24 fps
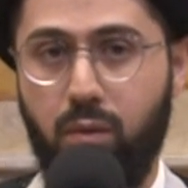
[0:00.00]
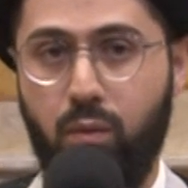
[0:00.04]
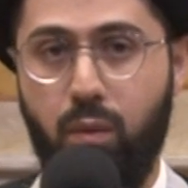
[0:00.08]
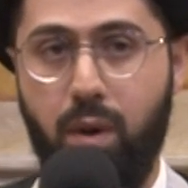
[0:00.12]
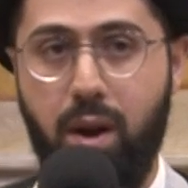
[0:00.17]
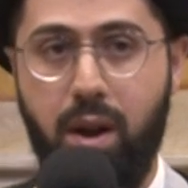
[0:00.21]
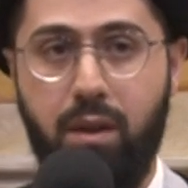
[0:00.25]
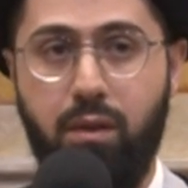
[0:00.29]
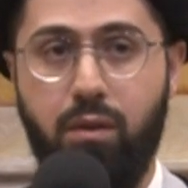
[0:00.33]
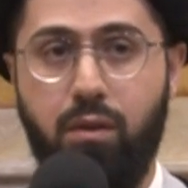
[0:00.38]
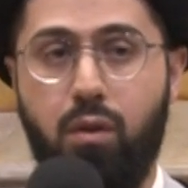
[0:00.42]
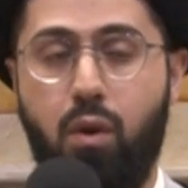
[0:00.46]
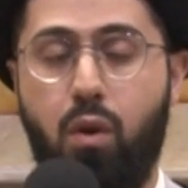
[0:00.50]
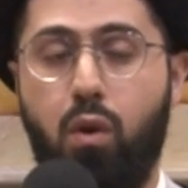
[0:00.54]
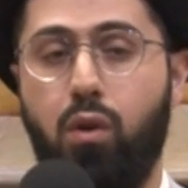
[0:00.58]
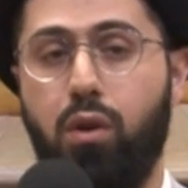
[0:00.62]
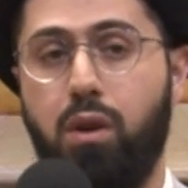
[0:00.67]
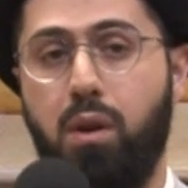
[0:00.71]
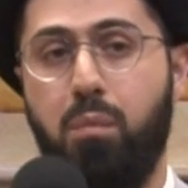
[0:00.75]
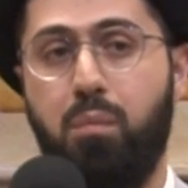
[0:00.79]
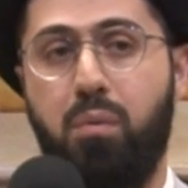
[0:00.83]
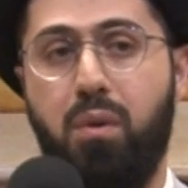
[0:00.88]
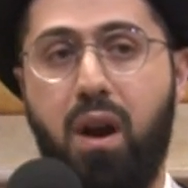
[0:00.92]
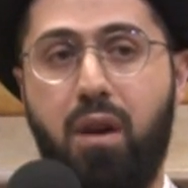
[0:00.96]
when the
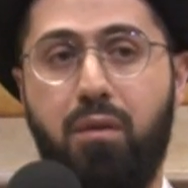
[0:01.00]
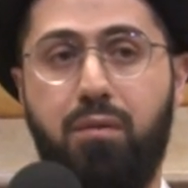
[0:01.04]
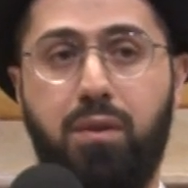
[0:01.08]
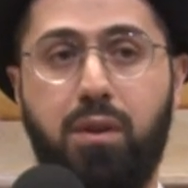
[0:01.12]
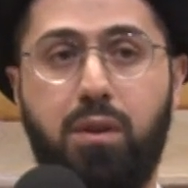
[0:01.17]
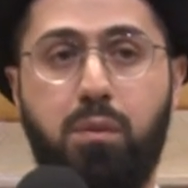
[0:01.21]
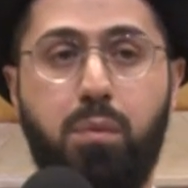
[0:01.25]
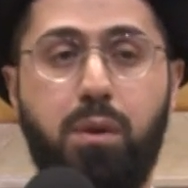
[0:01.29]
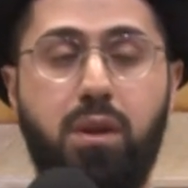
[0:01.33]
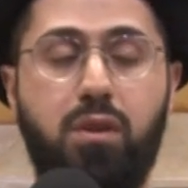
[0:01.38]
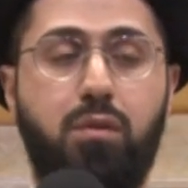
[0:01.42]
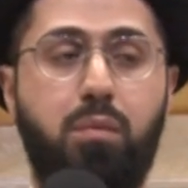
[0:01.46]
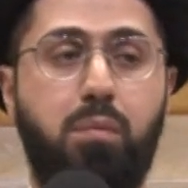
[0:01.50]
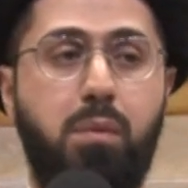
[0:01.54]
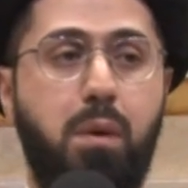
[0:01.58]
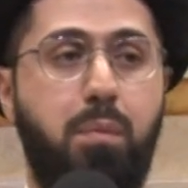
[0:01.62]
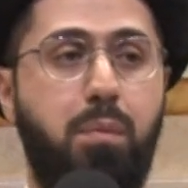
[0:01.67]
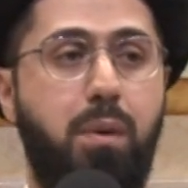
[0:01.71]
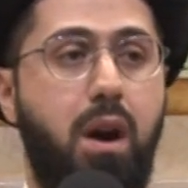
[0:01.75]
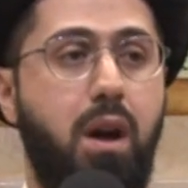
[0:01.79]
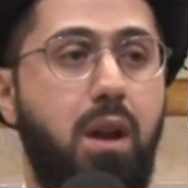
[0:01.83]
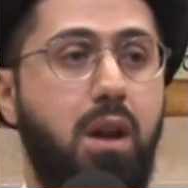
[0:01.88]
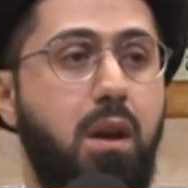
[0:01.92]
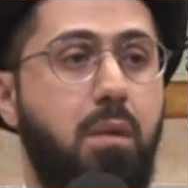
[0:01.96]
Holy Prophet, peace be
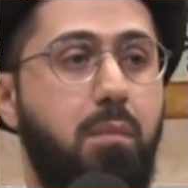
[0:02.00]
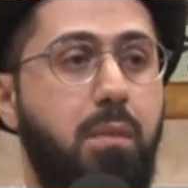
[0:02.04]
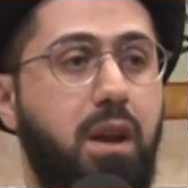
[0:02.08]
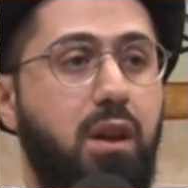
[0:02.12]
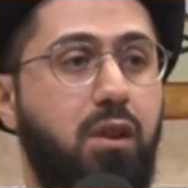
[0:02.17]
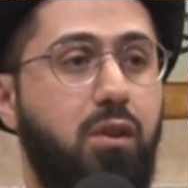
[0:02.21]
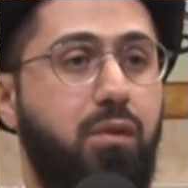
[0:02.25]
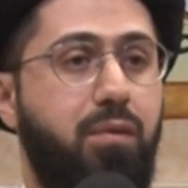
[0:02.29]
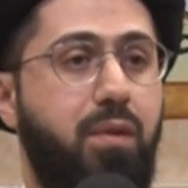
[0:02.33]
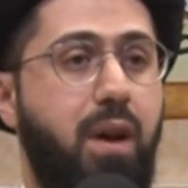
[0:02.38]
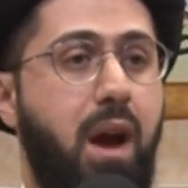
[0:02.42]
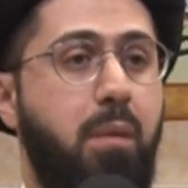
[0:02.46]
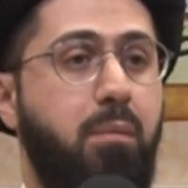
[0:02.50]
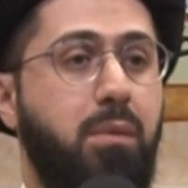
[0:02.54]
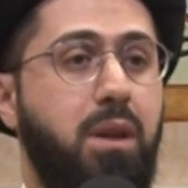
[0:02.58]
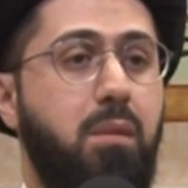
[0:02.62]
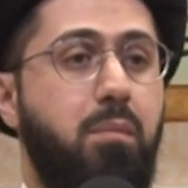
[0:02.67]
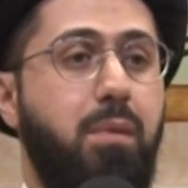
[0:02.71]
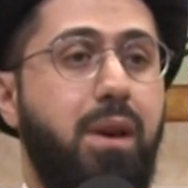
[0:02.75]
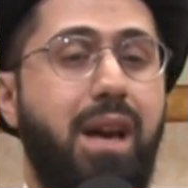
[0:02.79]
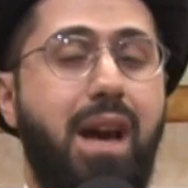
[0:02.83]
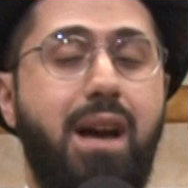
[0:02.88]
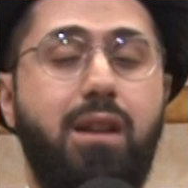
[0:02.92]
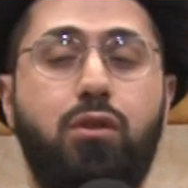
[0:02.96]
upon him, and his family
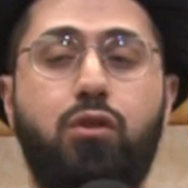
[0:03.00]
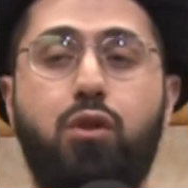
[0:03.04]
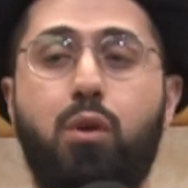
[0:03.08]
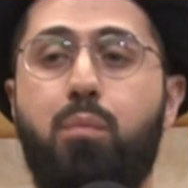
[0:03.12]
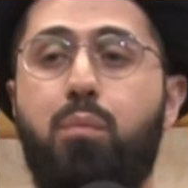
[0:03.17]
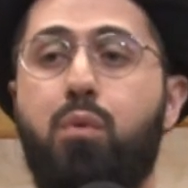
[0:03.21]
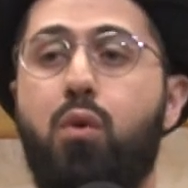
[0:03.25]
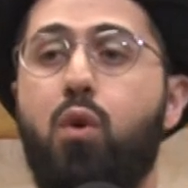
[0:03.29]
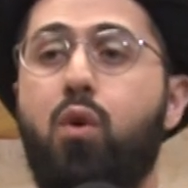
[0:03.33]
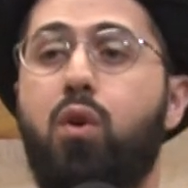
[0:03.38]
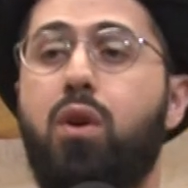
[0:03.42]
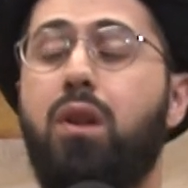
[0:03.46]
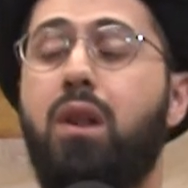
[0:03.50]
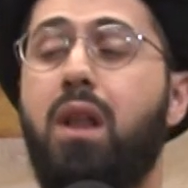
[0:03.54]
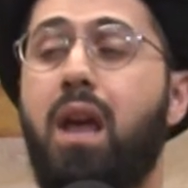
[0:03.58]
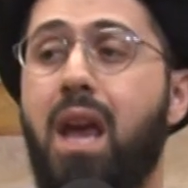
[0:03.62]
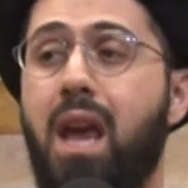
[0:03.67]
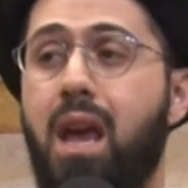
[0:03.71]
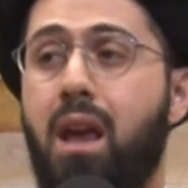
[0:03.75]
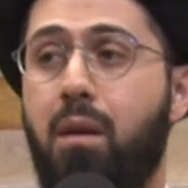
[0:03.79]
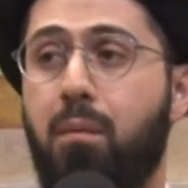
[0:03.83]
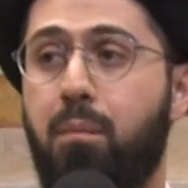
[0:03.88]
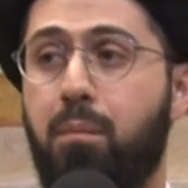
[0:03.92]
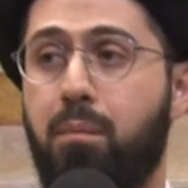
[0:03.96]
began to
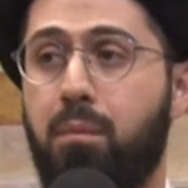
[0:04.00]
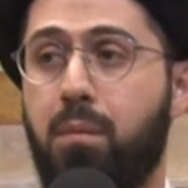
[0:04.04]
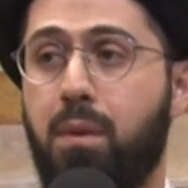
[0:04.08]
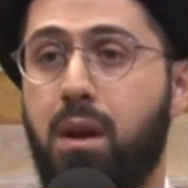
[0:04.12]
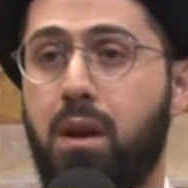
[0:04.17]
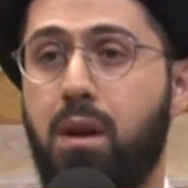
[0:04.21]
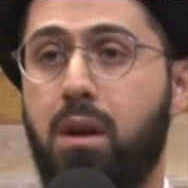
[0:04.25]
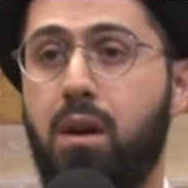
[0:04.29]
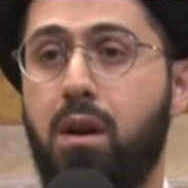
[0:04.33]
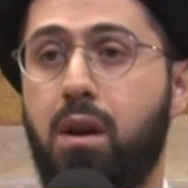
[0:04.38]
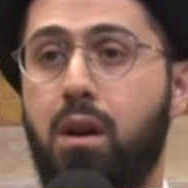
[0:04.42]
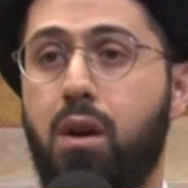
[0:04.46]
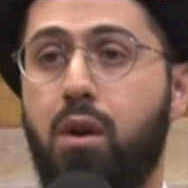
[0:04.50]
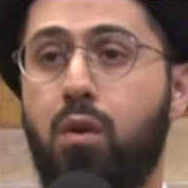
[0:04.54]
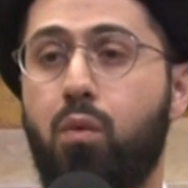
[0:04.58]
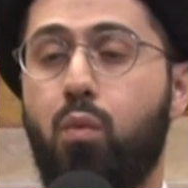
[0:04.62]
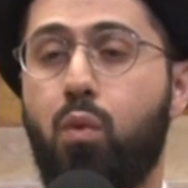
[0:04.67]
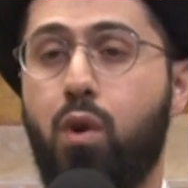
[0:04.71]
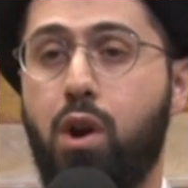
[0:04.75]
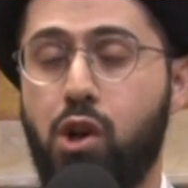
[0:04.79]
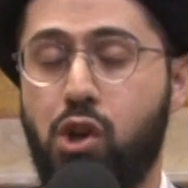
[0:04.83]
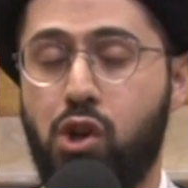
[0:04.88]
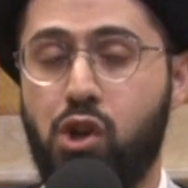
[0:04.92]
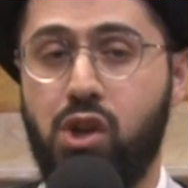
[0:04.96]
proclaim
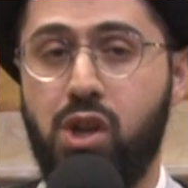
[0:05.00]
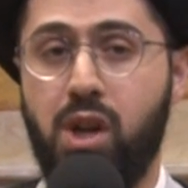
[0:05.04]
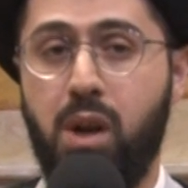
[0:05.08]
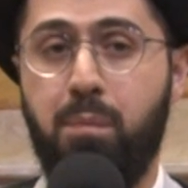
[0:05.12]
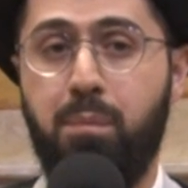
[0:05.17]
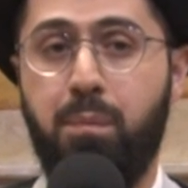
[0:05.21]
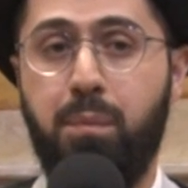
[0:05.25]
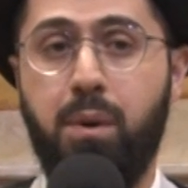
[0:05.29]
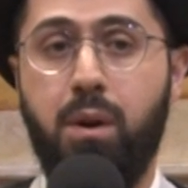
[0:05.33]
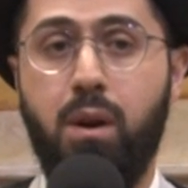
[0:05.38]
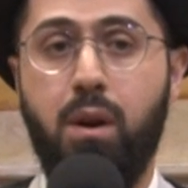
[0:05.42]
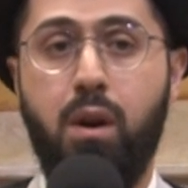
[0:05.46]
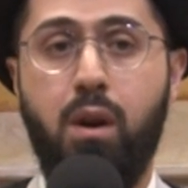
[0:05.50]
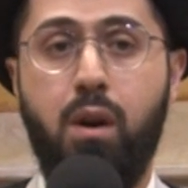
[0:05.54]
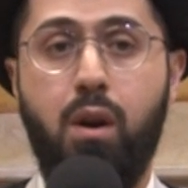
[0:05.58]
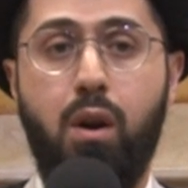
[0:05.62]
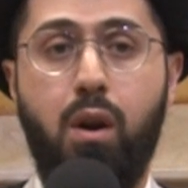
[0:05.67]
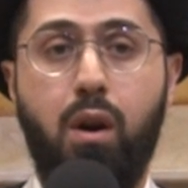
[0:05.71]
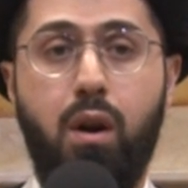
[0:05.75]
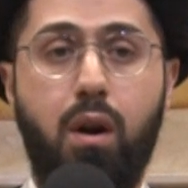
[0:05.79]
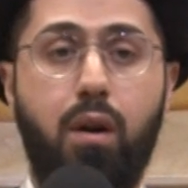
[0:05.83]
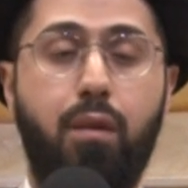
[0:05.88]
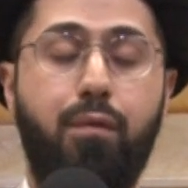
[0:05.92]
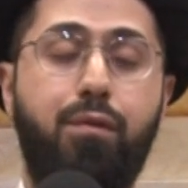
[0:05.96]
worship
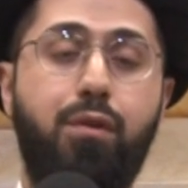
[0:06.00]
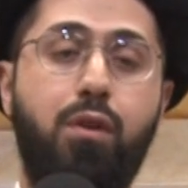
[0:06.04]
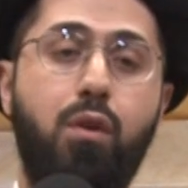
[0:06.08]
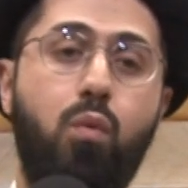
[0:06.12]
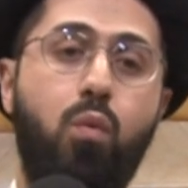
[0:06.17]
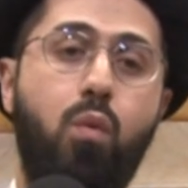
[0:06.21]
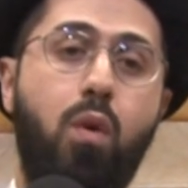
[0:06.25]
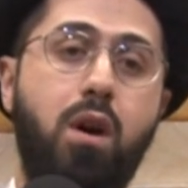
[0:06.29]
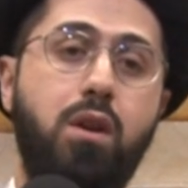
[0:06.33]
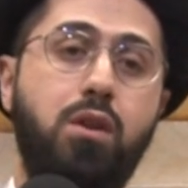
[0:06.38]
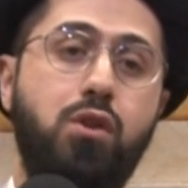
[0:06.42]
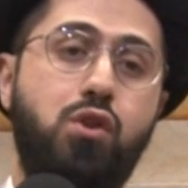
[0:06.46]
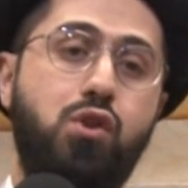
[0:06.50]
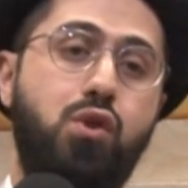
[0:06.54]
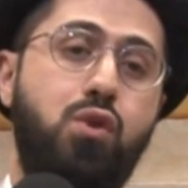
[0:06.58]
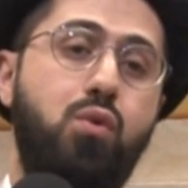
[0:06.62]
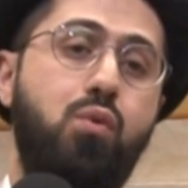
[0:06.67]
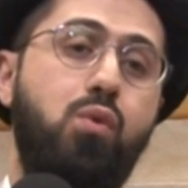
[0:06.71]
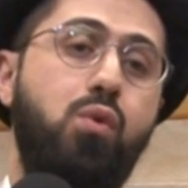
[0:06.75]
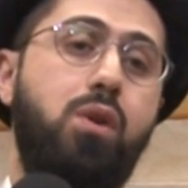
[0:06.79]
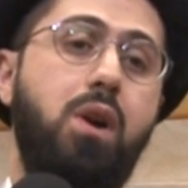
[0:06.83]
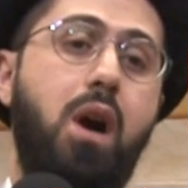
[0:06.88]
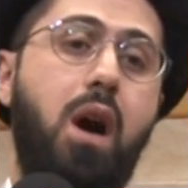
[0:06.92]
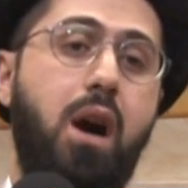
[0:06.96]
of the one
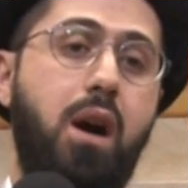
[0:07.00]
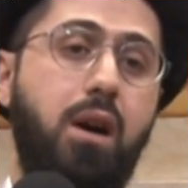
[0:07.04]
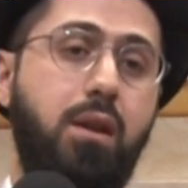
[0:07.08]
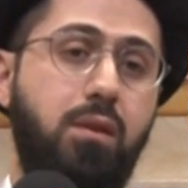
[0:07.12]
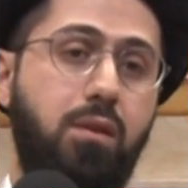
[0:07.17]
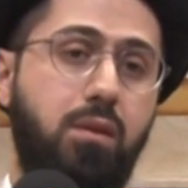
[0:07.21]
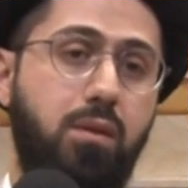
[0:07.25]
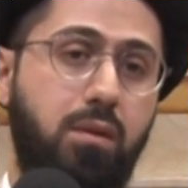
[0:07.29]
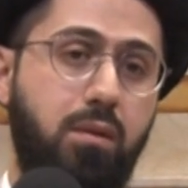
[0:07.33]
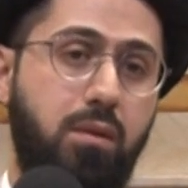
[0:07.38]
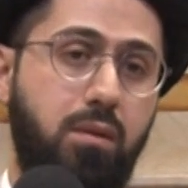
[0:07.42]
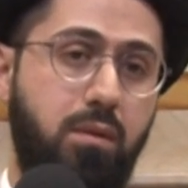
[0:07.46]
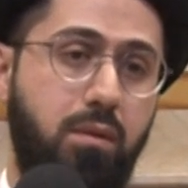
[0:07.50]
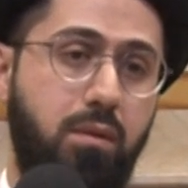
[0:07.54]
true God.